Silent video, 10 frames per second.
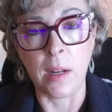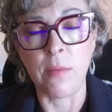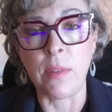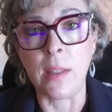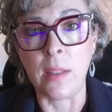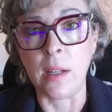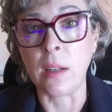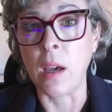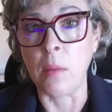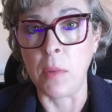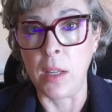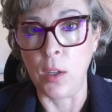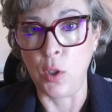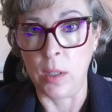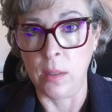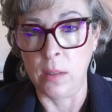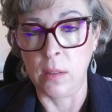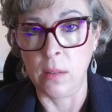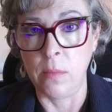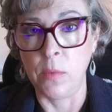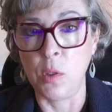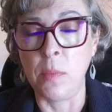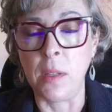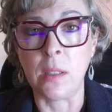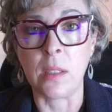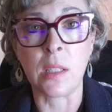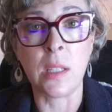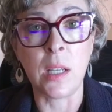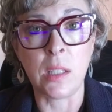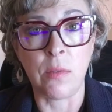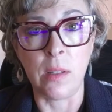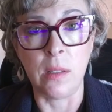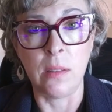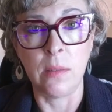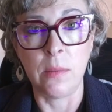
if they need accommodations to be successful.